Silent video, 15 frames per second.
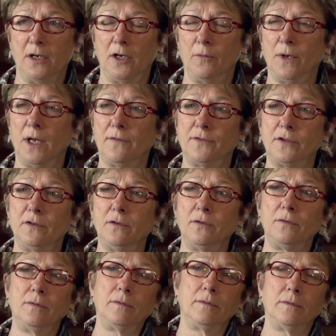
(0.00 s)
You know, we have
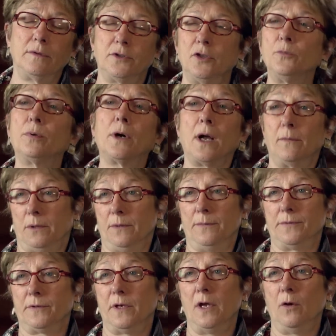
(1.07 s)
two
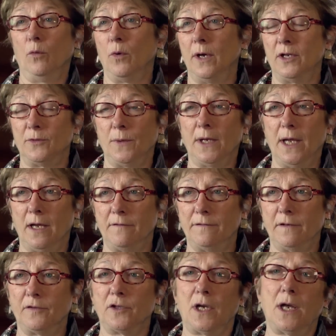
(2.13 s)
problems. One is we can't
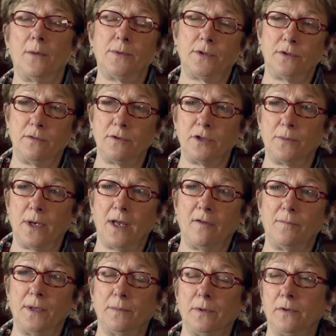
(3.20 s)
fill jobs. Two is we
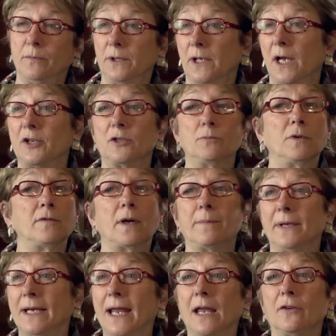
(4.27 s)
have people who would like to move up
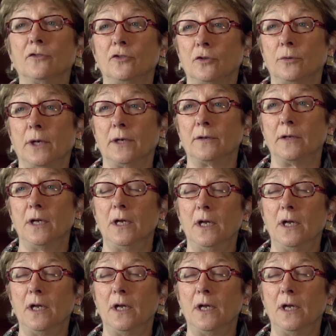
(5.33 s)
and can't do it.